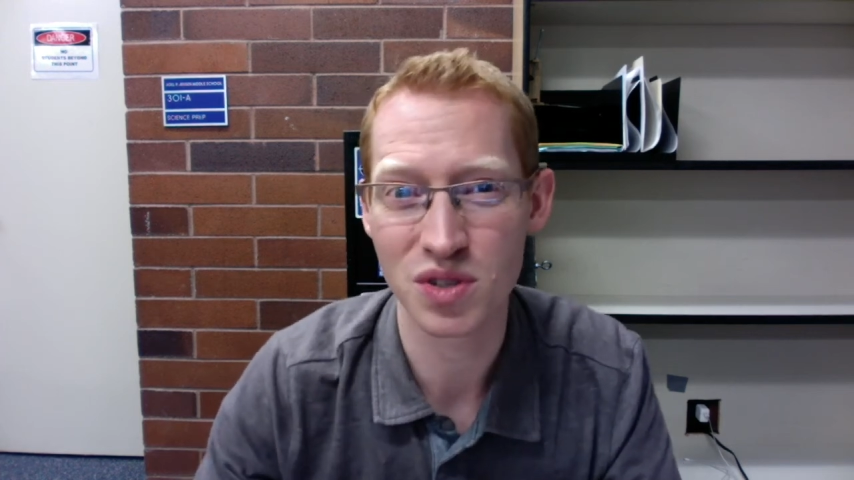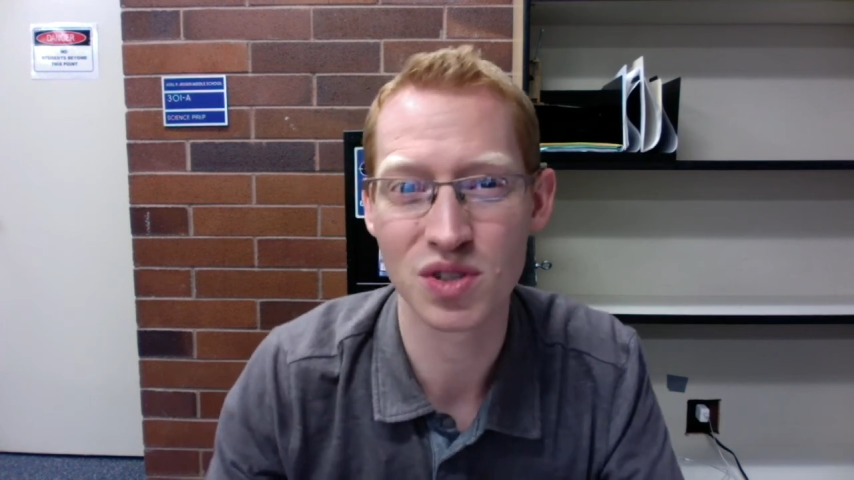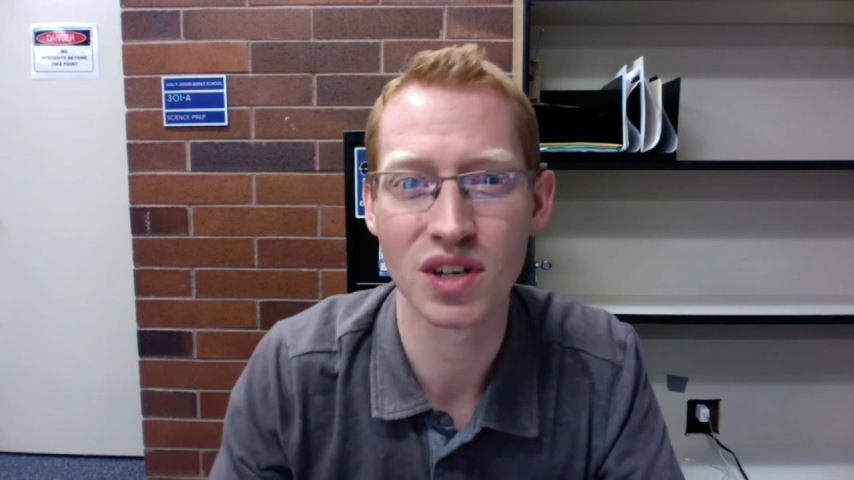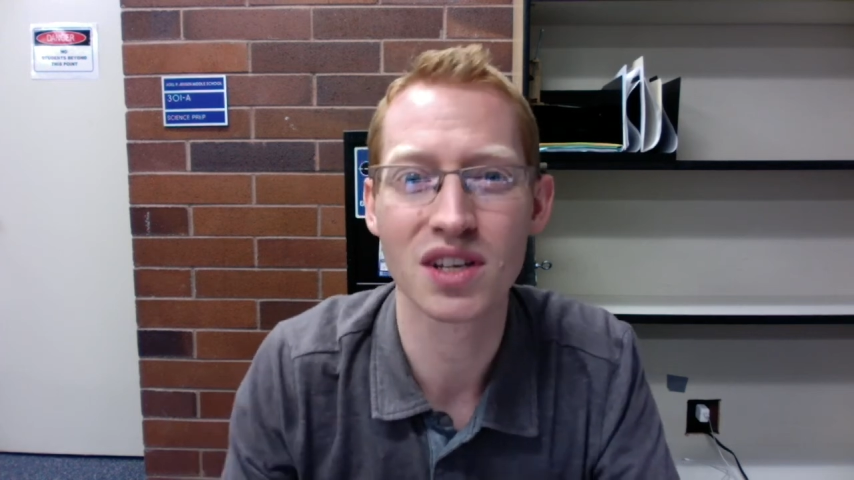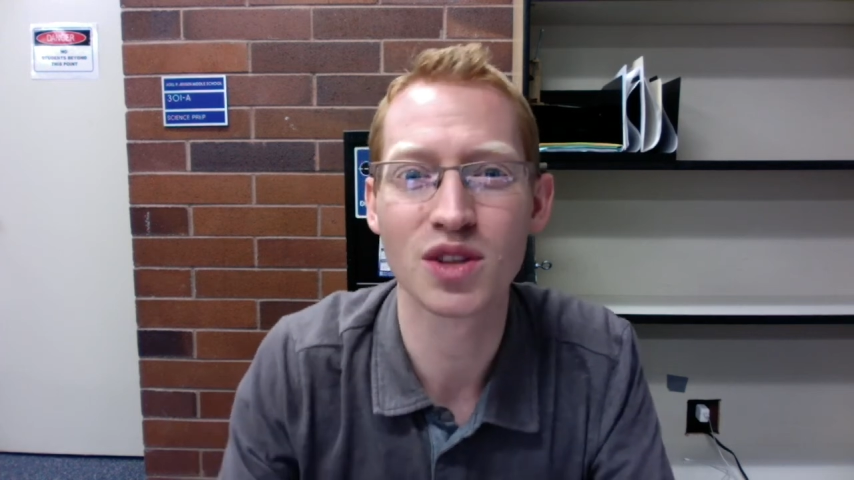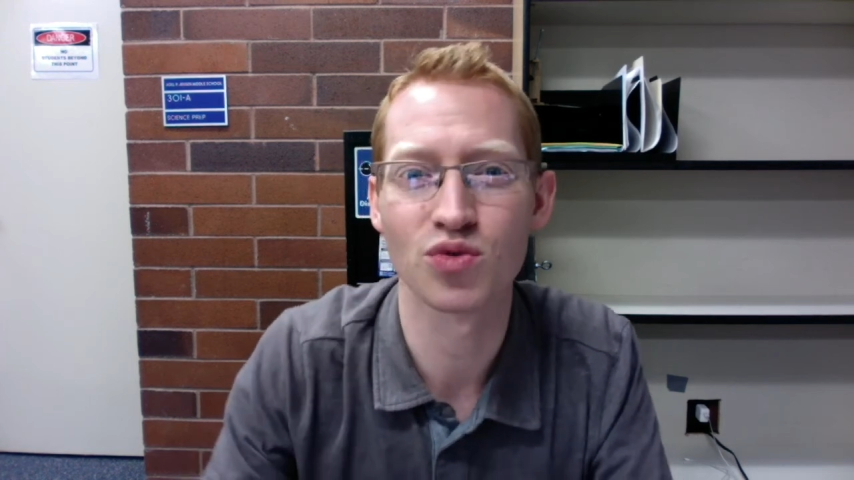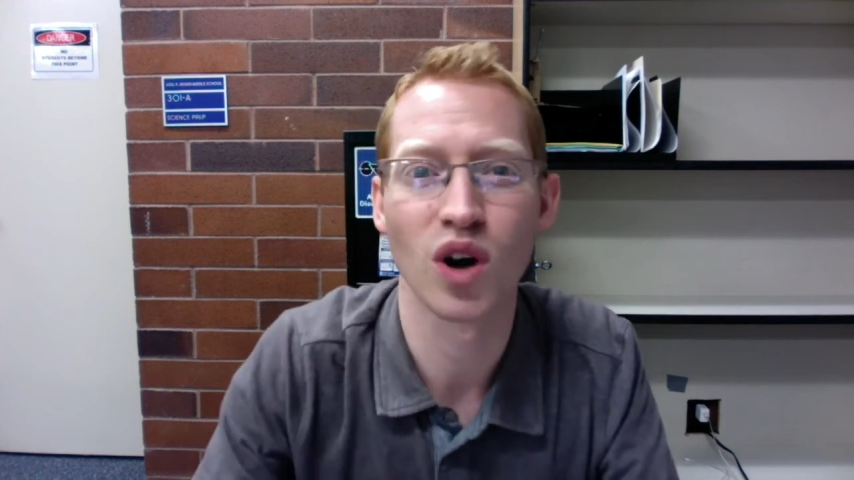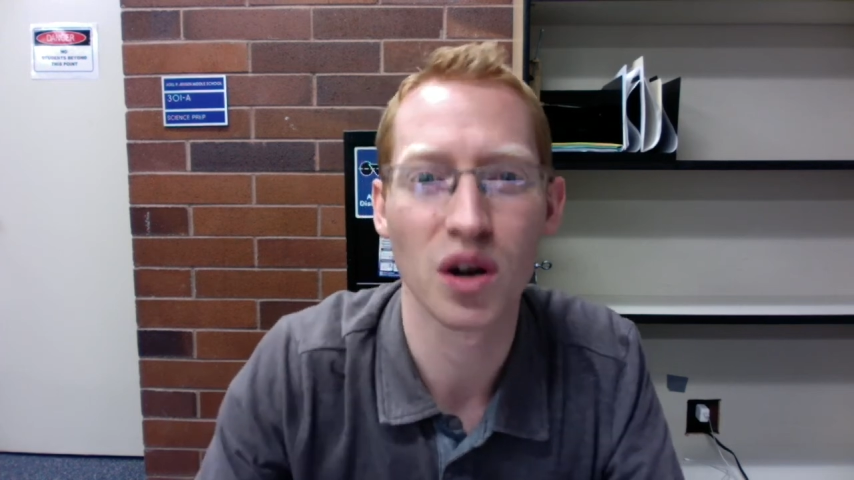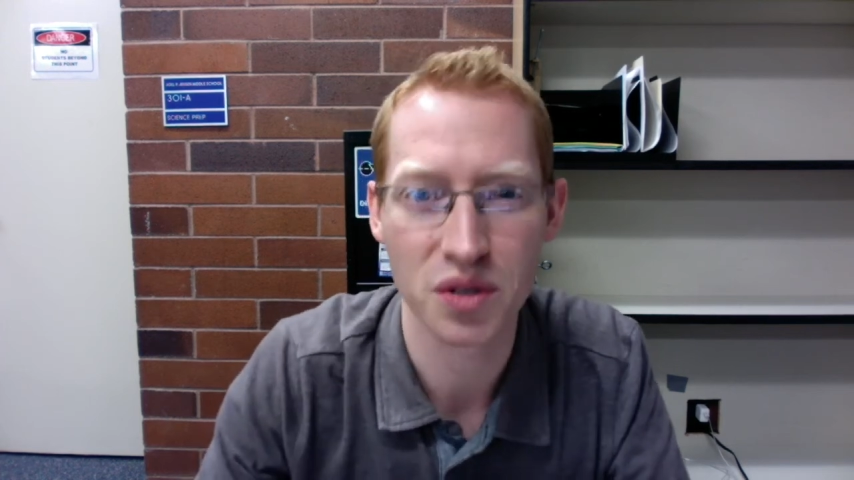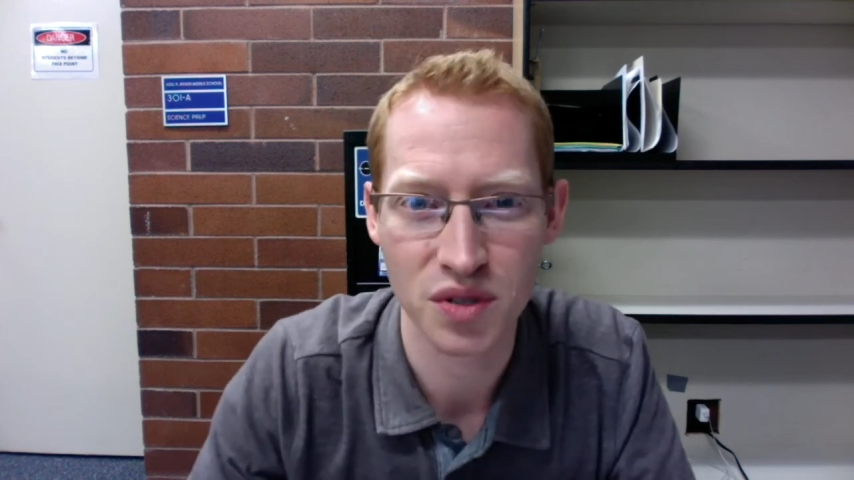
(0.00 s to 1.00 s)
studying the
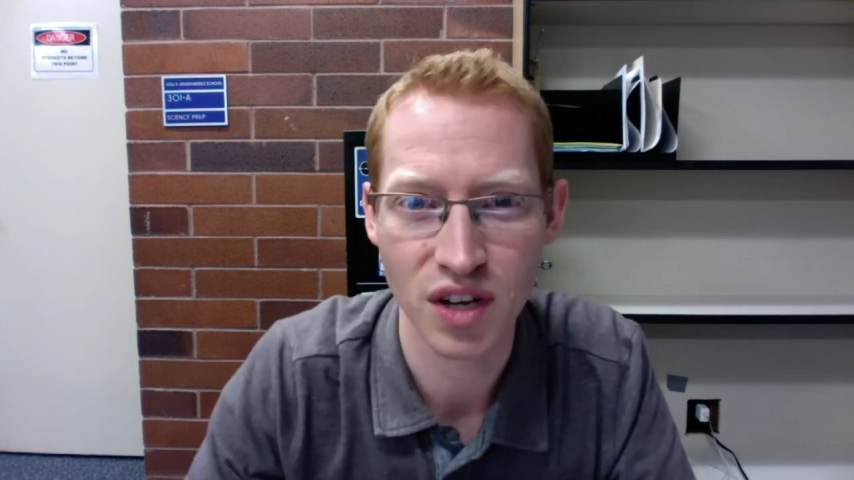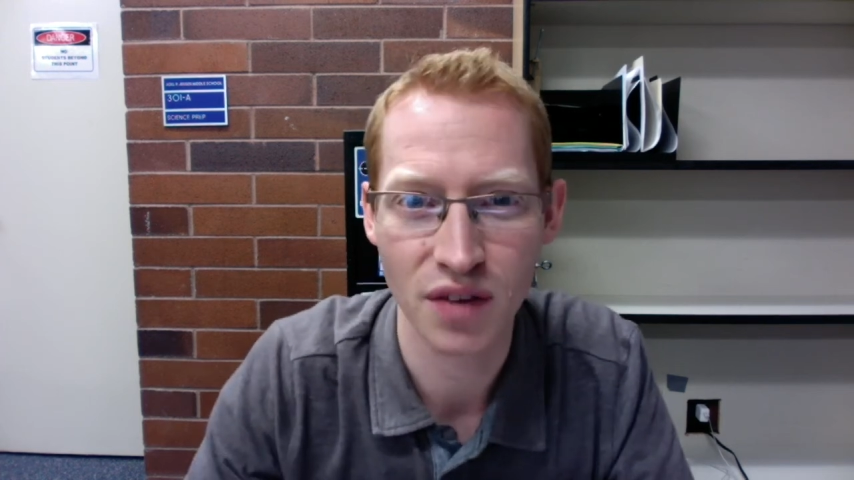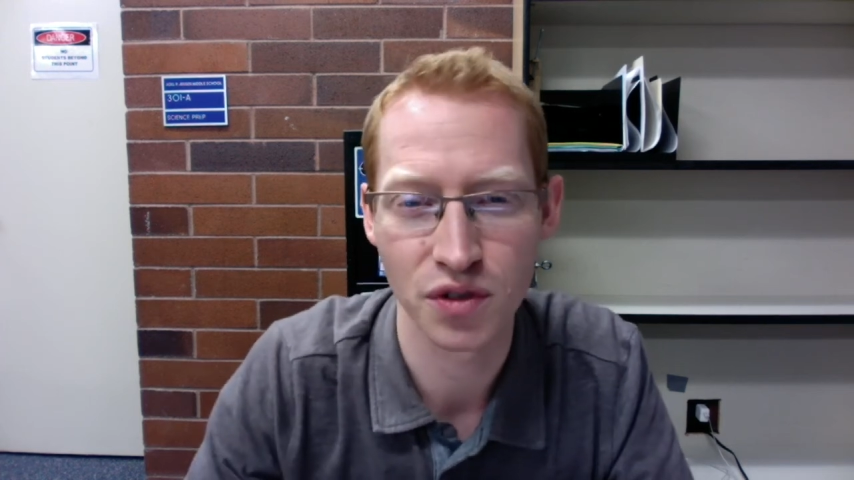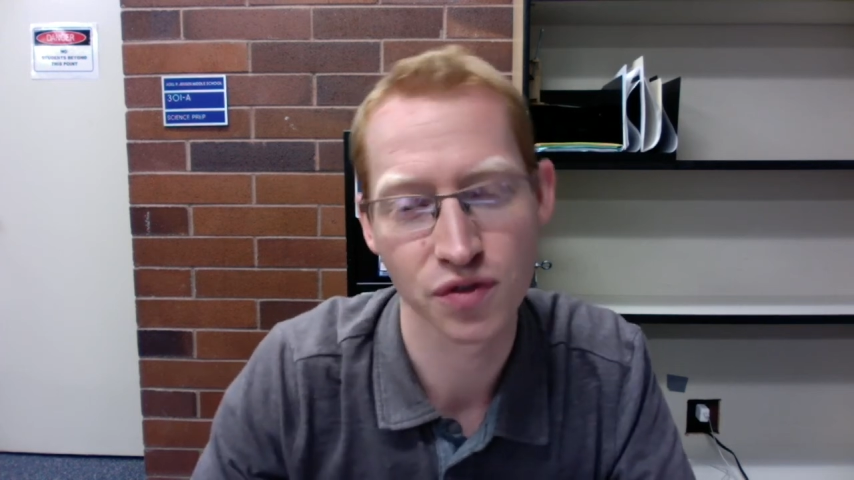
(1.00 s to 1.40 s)
wrong stuff.